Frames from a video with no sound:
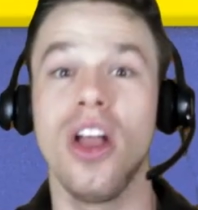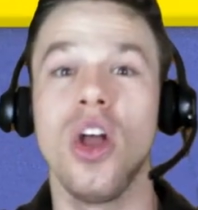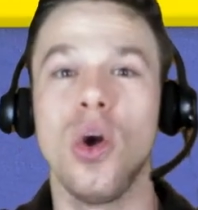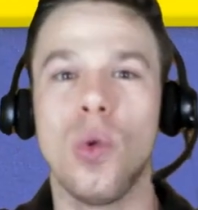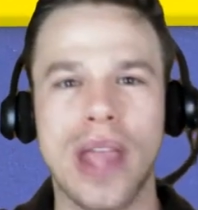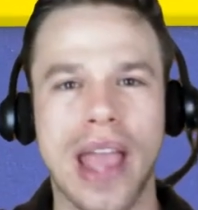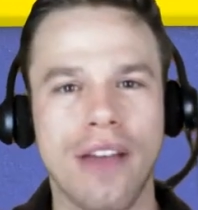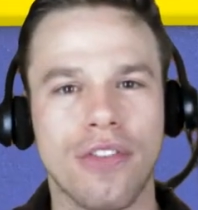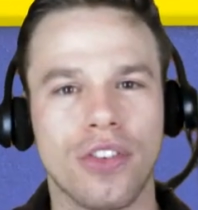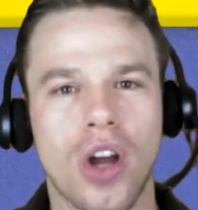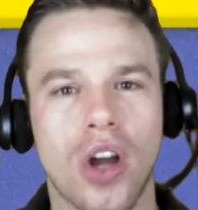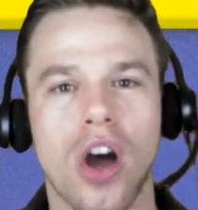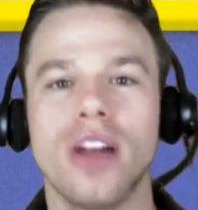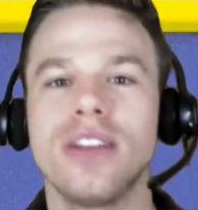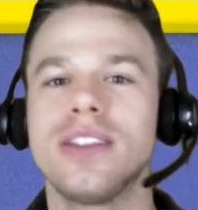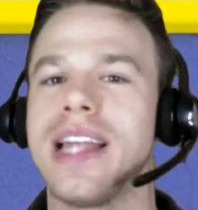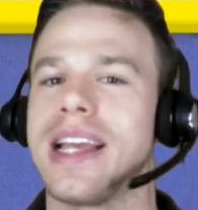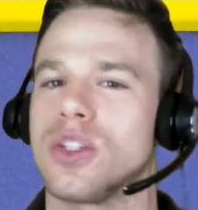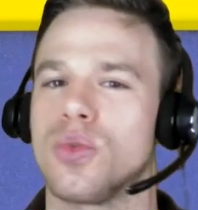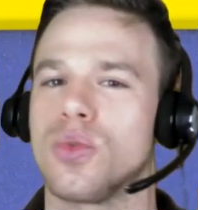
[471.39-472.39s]
We have
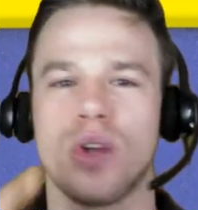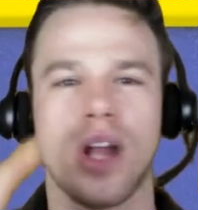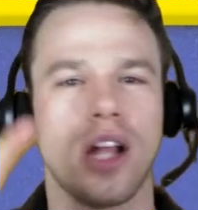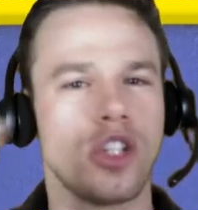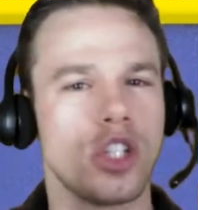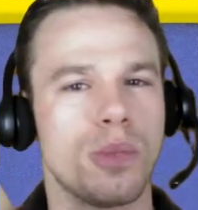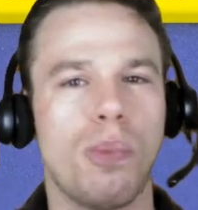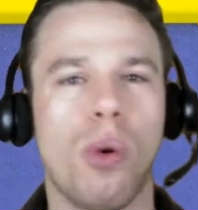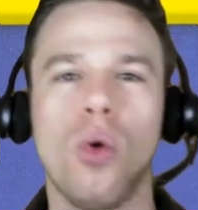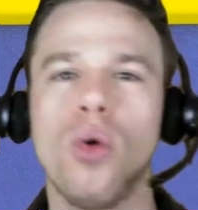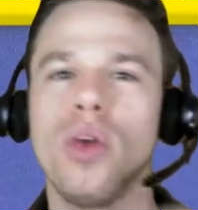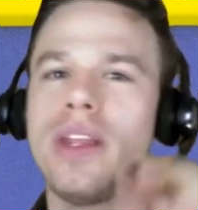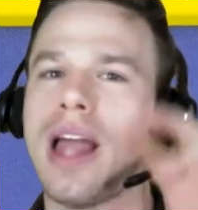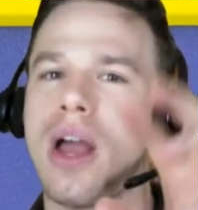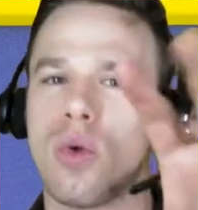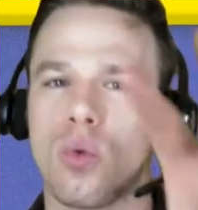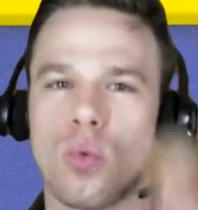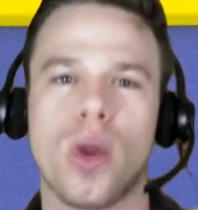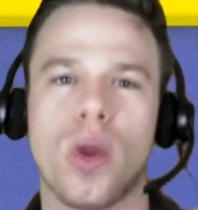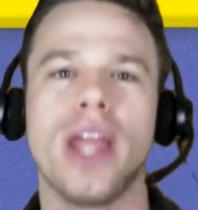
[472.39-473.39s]
context. We're not just pulling
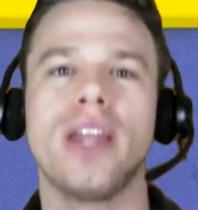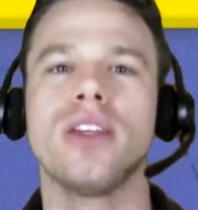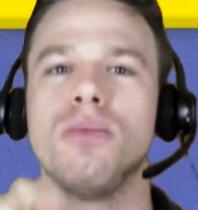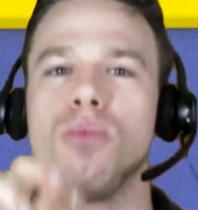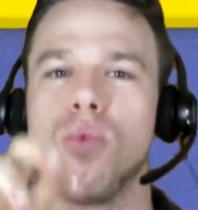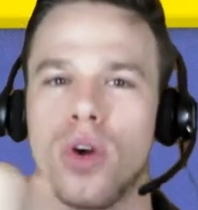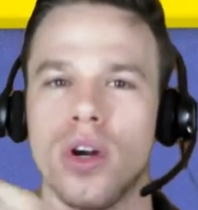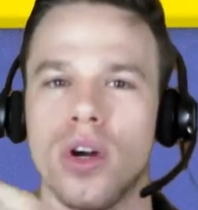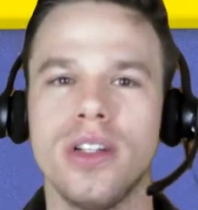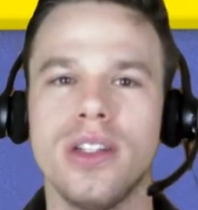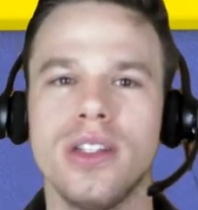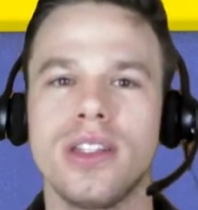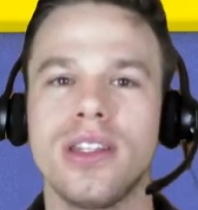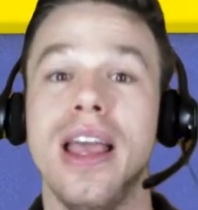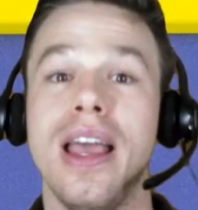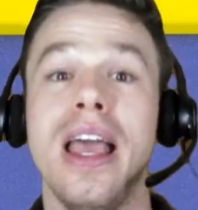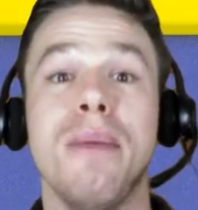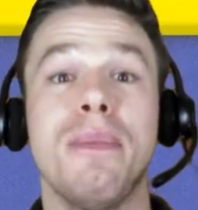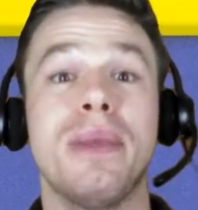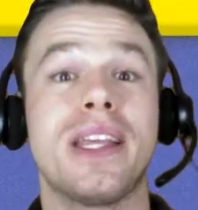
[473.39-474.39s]
out random words,
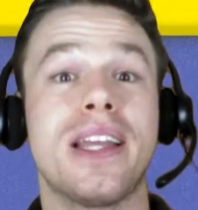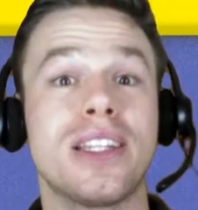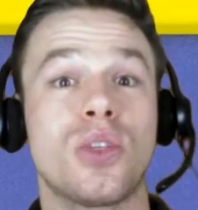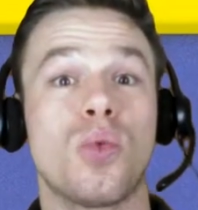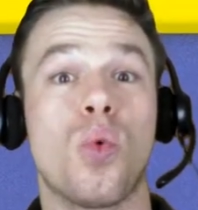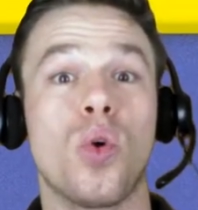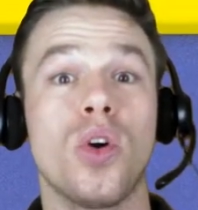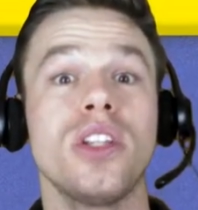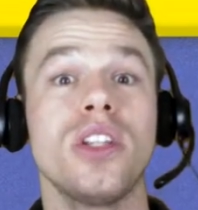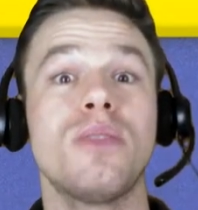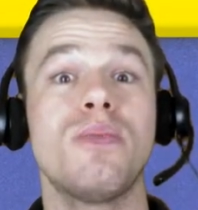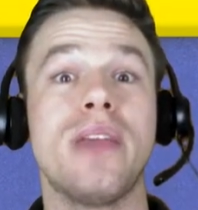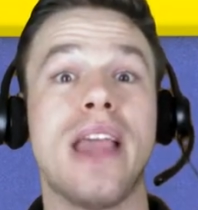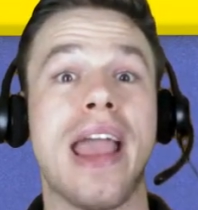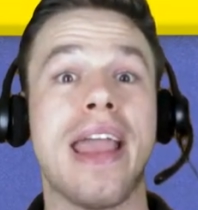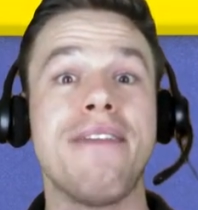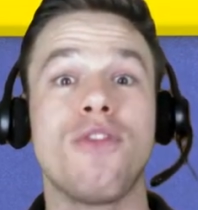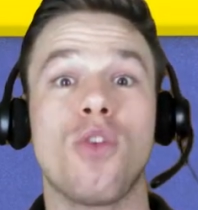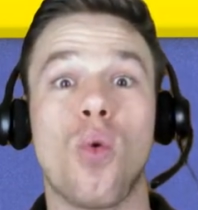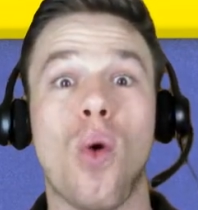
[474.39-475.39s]
because words
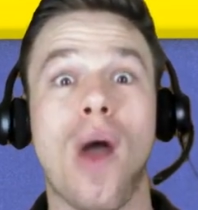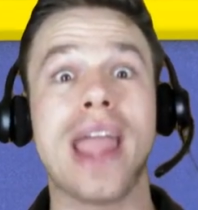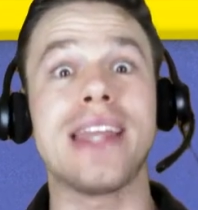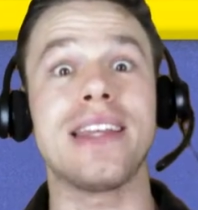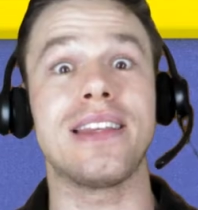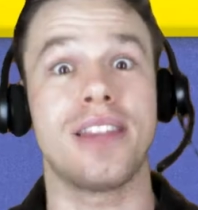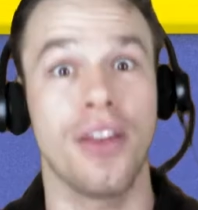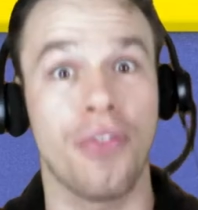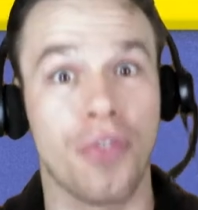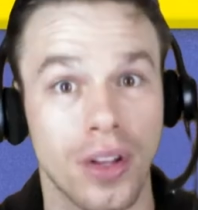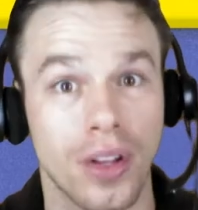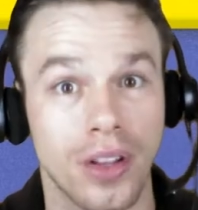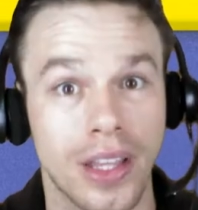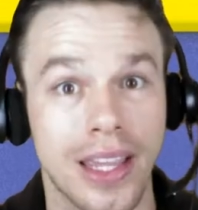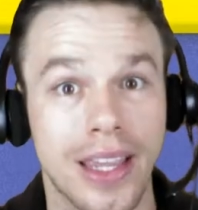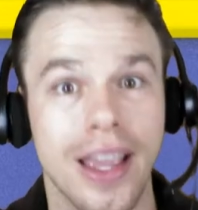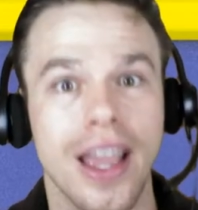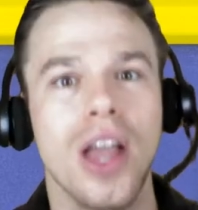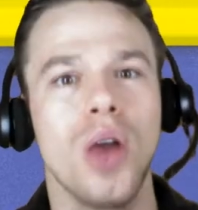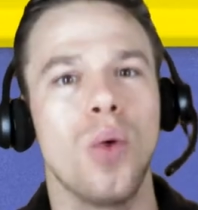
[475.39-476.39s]
behave quite
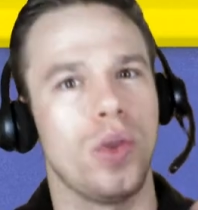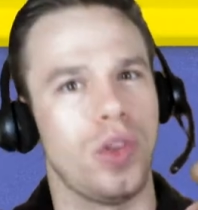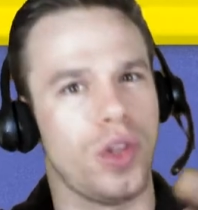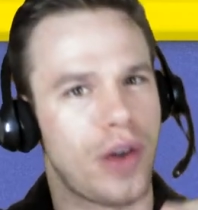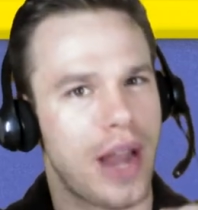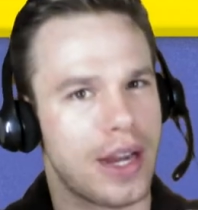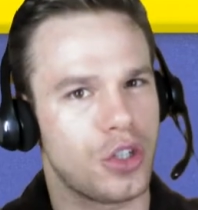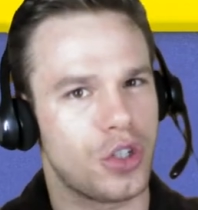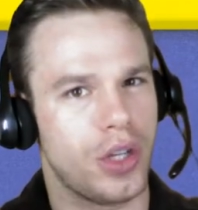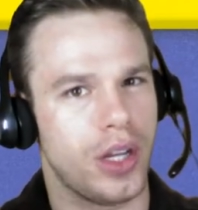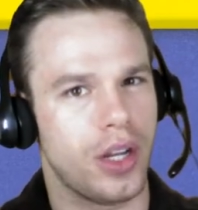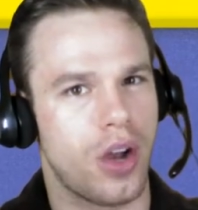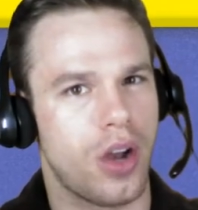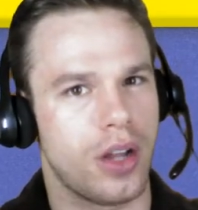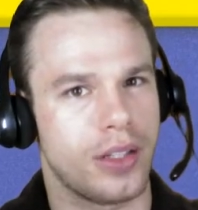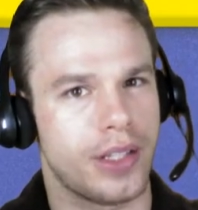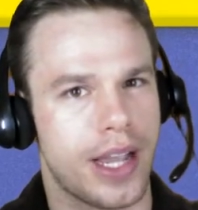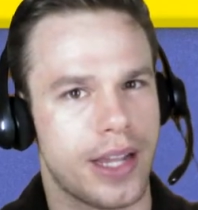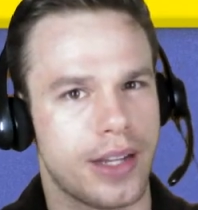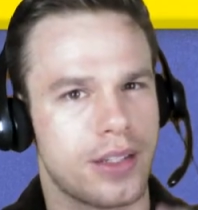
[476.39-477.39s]
differently when they're actually in
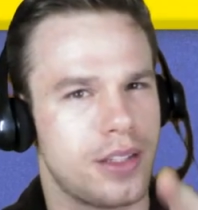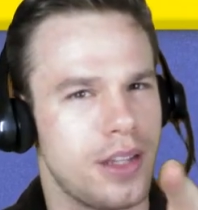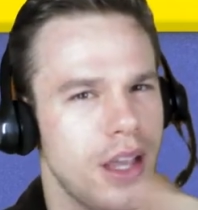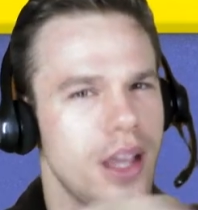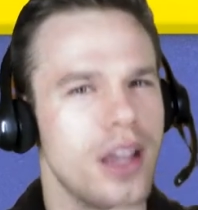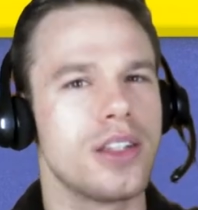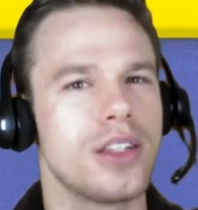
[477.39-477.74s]
context.